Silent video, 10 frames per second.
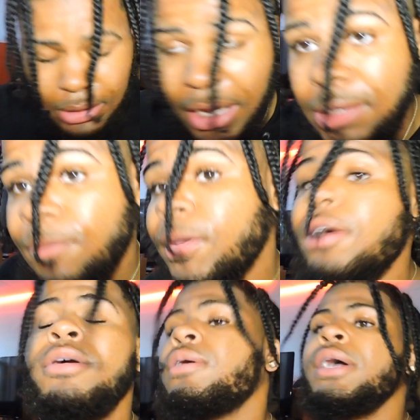That's some
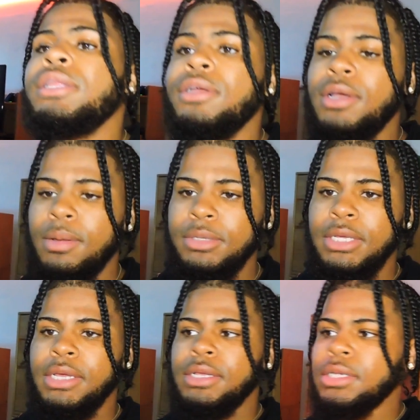Velcro right there. You know what I'm
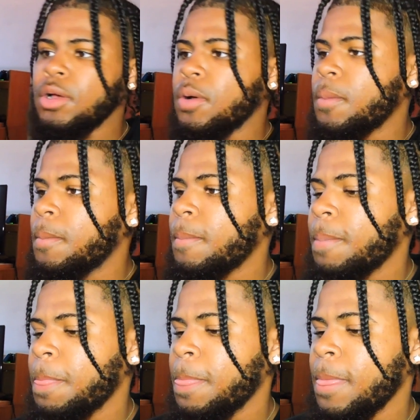saying? So,
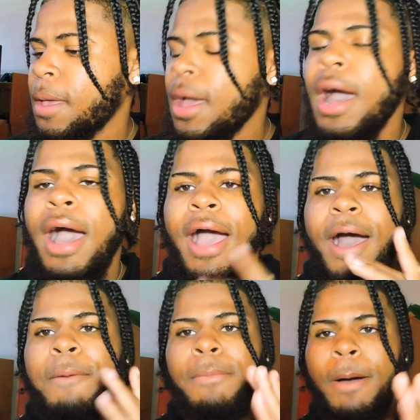
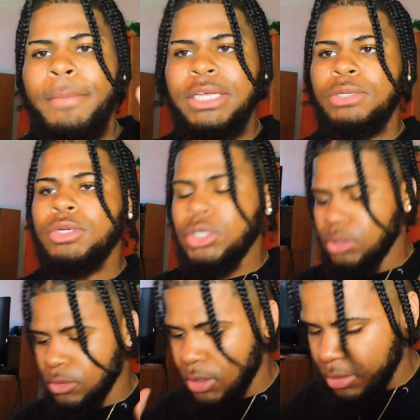I'm, I'm messing with
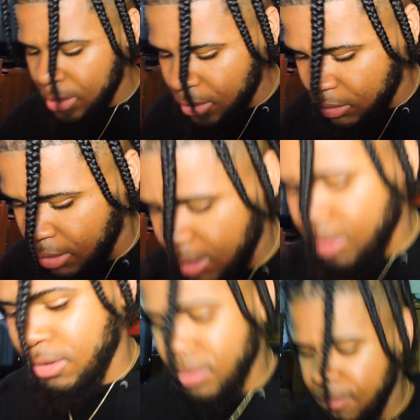Juice WRLD lyrics right
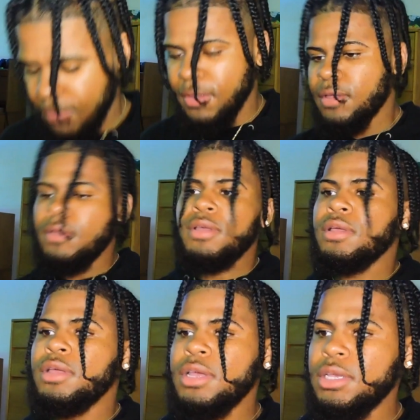
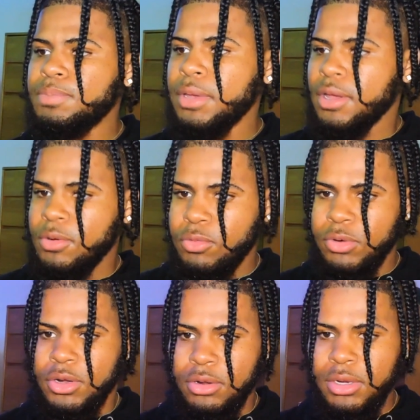now. He's being
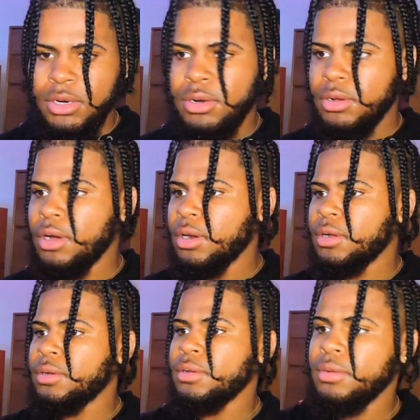real lyrical. Hold
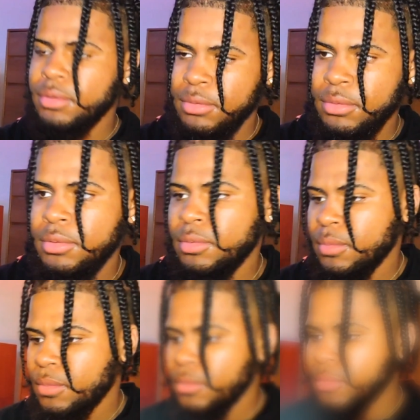on.
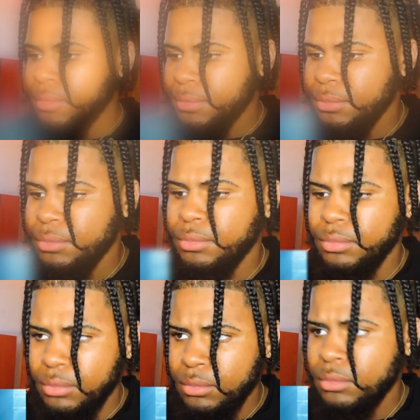Diving it like a
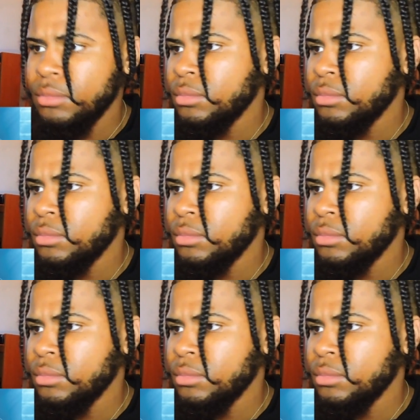sailor.